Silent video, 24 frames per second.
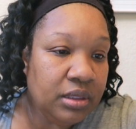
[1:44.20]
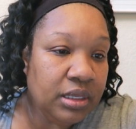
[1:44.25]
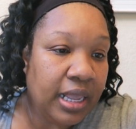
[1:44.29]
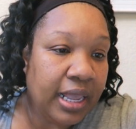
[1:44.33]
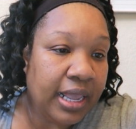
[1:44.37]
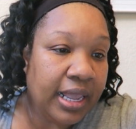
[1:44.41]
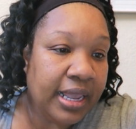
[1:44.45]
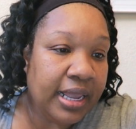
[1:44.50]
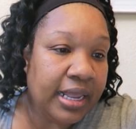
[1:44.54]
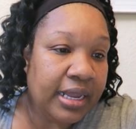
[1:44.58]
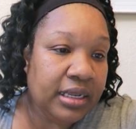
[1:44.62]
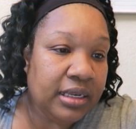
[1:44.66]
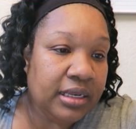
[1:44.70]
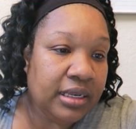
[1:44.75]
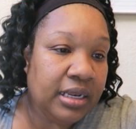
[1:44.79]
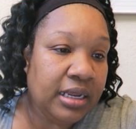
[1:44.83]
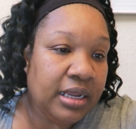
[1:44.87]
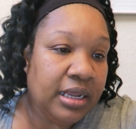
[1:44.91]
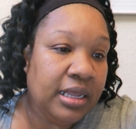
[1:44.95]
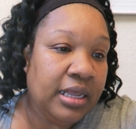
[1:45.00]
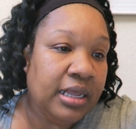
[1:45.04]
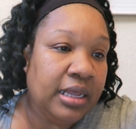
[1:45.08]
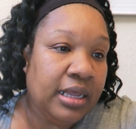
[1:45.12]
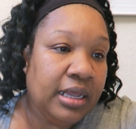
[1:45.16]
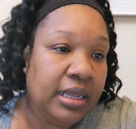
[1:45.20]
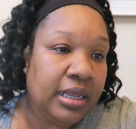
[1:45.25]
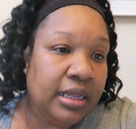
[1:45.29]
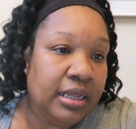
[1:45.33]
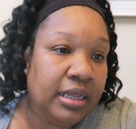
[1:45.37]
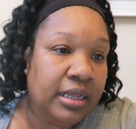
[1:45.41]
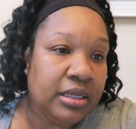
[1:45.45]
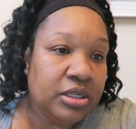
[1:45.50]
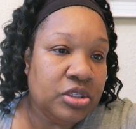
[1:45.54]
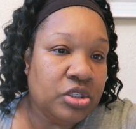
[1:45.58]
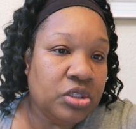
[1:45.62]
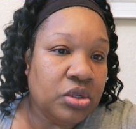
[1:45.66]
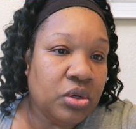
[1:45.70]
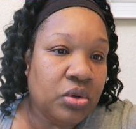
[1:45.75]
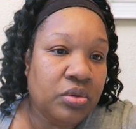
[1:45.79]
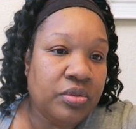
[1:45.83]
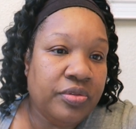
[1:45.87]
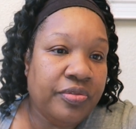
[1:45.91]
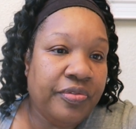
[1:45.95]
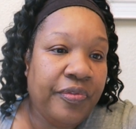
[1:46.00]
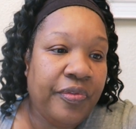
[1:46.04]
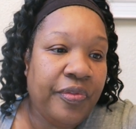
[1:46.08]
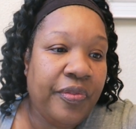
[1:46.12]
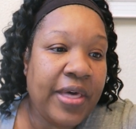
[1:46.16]
And
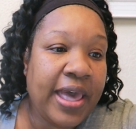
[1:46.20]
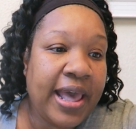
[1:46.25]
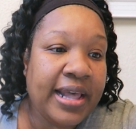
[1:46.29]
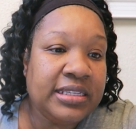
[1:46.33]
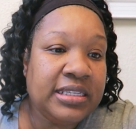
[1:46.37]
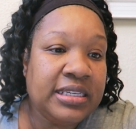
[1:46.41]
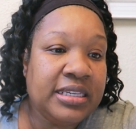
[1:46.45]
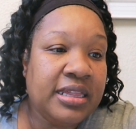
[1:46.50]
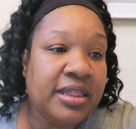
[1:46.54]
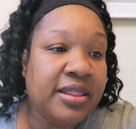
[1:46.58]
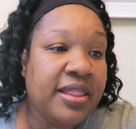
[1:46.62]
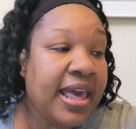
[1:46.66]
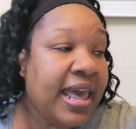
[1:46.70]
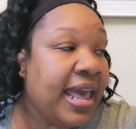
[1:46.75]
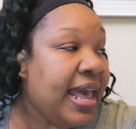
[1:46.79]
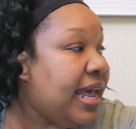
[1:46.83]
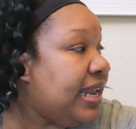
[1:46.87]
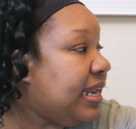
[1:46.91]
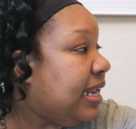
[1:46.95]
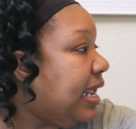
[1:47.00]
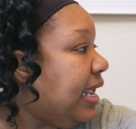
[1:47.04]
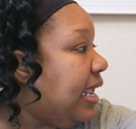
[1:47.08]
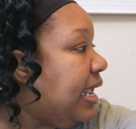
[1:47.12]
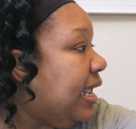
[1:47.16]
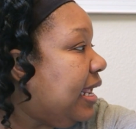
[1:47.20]
so that's that.